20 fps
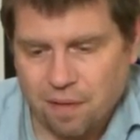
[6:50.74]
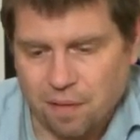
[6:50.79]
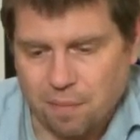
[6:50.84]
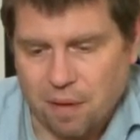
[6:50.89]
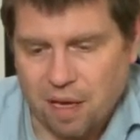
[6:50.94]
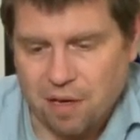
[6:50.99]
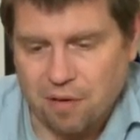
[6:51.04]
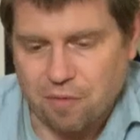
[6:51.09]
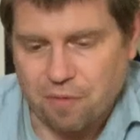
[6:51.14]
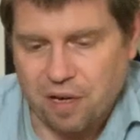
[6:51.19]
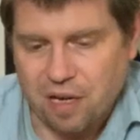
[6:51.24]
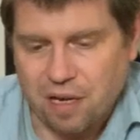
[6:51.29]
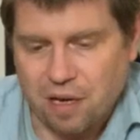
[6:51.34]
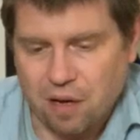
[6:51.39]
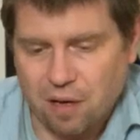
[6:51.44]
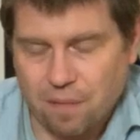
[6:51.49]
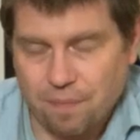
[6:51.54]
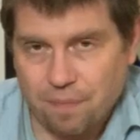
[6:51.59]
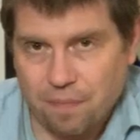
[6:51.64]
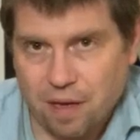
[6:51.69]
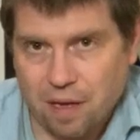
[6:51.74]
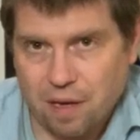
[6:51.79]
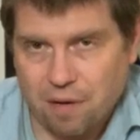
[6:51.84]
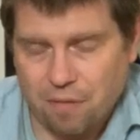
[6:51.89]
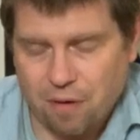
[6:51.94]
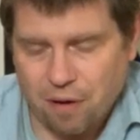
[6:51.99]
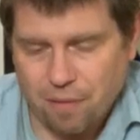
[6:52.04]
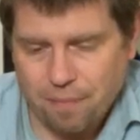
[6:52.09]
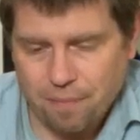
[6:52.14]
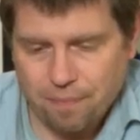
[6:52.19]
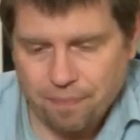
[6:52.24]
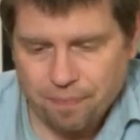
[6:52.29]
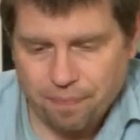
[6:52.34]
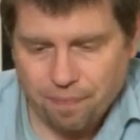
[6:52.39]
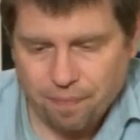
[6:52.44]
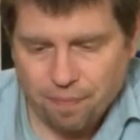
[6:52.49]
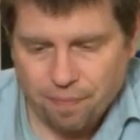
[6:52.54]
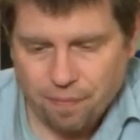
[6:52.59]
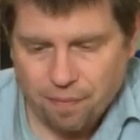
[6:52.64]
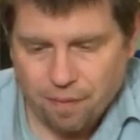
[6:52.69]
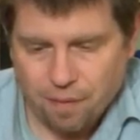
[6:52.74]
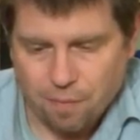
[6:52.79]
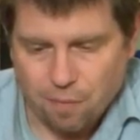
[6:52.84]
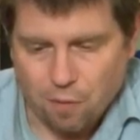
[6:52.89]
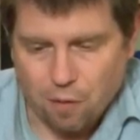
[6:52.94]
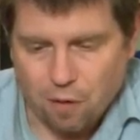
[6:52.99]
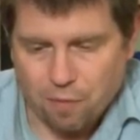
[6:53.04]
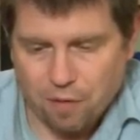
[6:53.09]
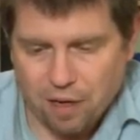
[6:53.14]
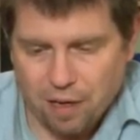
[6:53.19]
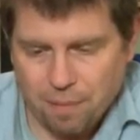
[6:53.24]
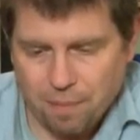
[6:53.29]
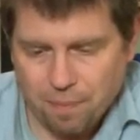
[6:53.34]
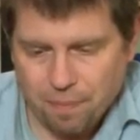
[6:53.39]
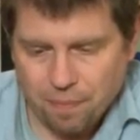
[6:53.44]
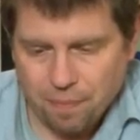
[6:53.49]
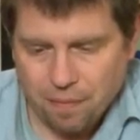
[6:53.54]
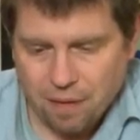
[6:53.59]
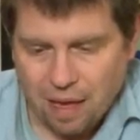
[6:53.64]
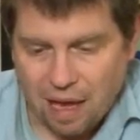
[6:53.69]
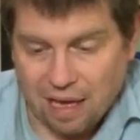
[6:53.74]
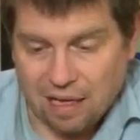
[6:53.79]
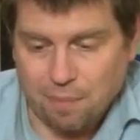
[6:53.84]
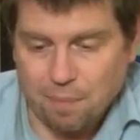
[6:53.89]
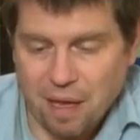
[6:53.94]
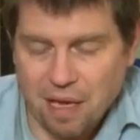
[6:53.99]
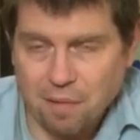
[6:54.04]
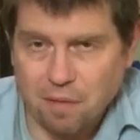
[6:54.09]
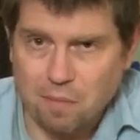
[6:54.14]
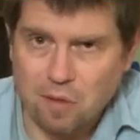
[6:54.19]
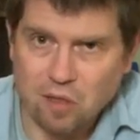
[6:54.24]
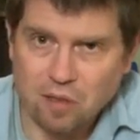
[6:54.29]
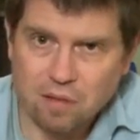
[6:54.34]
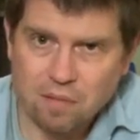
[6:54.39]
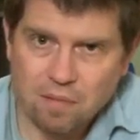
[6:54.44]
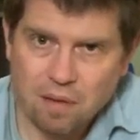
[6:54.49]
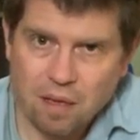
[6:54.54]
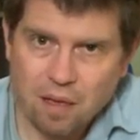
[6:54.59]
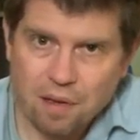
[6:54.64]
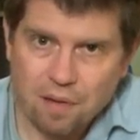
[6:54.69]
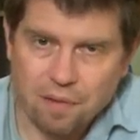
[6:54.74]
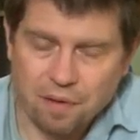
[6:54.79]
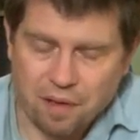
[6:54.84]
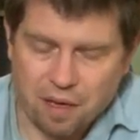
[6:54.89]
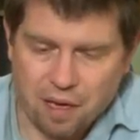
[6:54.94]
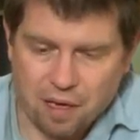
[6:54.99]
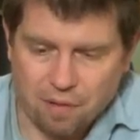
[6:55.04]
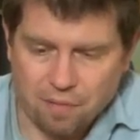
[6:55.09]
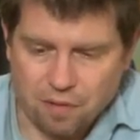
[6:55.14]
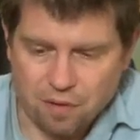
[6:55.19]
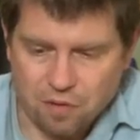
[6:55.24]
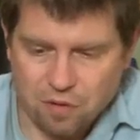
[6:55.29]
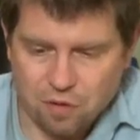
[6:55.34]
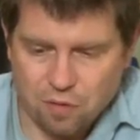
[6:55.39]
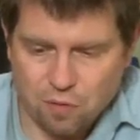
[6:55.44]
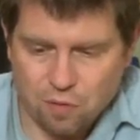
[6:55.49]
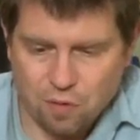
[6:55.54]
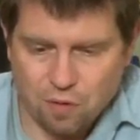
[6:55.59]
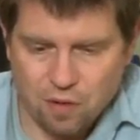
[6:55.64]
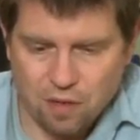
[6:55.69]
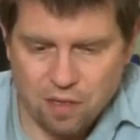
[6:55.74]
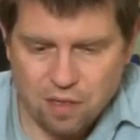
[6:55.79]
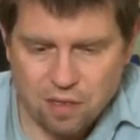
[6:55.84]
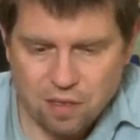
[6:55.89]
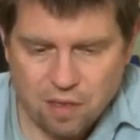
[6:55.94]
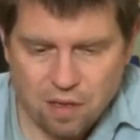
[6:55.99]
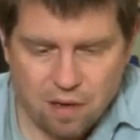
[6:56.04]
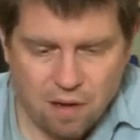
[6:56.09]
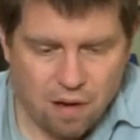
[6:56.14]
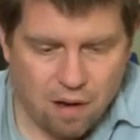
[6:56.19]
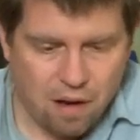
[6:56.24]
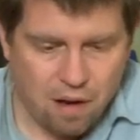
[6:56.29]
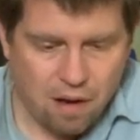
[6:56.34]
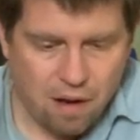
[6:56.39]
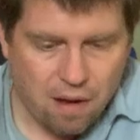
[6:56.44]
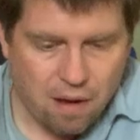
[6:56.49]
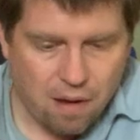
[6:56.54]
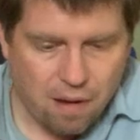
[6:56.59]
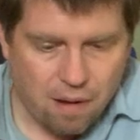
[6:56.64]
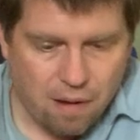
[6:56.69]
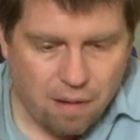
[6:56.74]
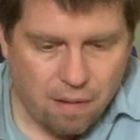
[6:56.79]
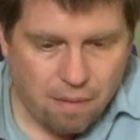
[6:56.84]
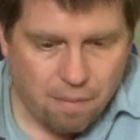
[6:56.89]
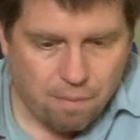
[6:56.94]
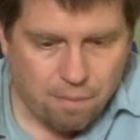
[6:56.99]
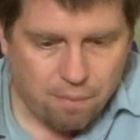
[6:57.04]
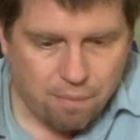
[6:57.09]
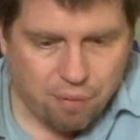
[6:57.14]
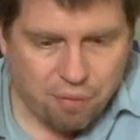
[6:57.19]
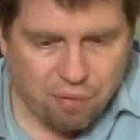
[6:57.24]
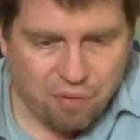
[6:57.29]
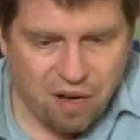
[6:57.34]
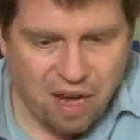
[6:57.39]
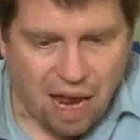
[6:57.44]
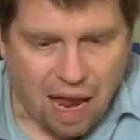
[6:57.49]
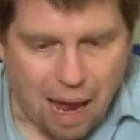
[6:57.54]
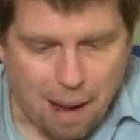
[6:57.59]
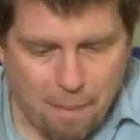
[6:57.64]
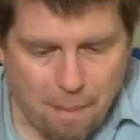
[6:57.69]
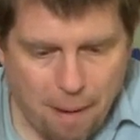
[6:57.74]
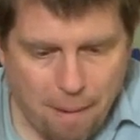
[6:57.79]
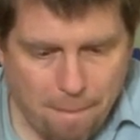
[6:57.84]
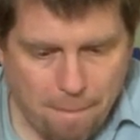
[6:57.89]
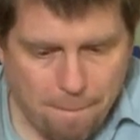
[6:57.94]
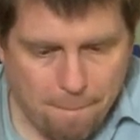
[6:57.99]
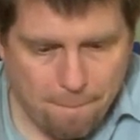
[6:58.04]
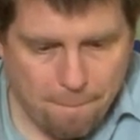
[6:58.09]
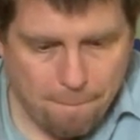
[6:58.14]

the main Greek hero, warrior, Agamemnon, the king of the Troys, Priam,